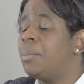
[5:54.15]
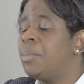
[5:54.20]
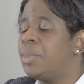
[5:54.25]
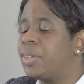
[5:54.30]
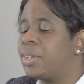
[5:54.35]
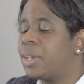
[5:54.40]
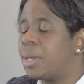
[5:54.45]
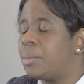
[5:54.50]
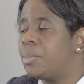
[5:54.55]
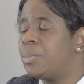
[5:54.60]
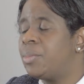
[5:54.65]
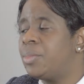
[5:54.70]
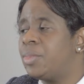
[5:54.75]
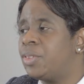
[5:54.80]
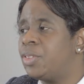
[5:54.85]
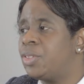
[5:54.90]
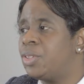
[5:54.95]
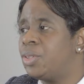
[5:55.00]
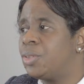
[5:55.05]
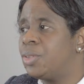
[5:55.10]
Some
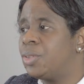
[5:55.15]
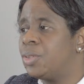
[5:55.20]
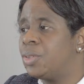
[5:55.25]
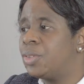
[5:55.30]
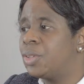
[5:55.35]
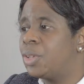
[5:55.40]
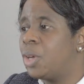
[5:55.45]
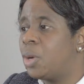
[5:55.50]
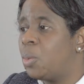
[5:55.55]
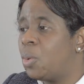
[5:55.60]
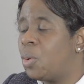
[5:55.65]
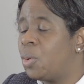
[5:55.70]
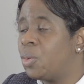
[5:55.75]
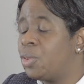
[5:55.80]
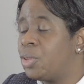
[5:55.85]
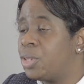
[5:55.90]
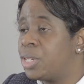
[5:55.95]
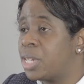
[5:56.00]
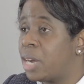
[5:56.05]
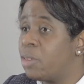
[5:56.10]
students go
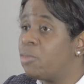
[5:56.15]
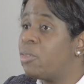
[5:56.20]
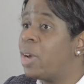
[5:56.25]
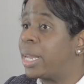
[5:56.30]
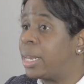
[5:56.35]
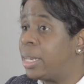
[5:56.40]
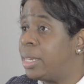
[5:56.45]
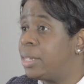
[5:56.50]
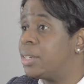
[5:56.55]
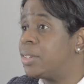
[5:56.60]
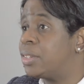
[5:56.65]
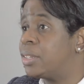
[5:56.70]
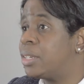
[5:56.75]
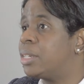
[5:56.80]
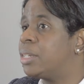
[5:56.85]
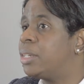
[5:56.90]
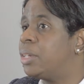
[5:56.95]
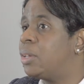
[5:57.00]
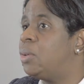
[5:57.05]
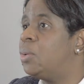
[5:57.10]
on directly to
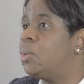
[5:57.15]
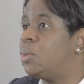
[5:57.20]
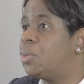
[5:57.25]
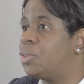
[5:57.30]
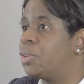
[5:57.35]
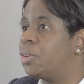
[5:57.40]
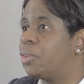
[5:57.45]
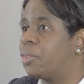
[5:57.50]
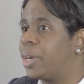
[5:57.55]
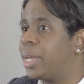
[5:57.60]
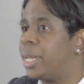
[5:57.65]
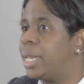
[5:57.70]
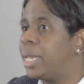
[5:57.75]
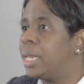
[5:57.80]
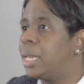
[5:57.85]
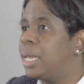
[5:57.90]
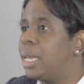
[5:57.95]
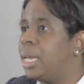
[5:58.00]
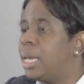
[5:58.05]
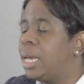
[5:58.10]
study a law degree,